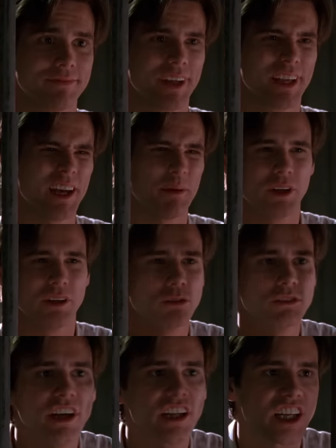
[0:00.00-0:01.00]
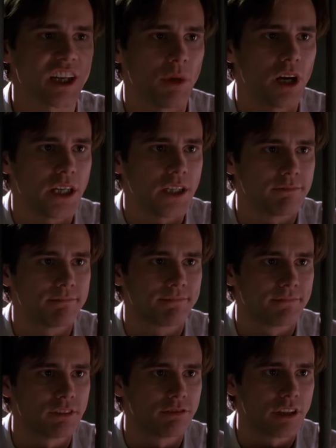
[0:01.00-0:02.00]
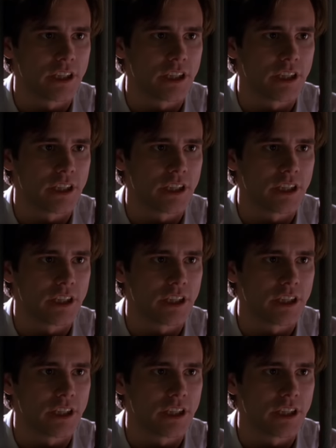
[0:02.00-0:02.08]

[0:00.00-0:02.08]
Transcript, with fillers: Now, don't worry, I'm not gonna pan this film at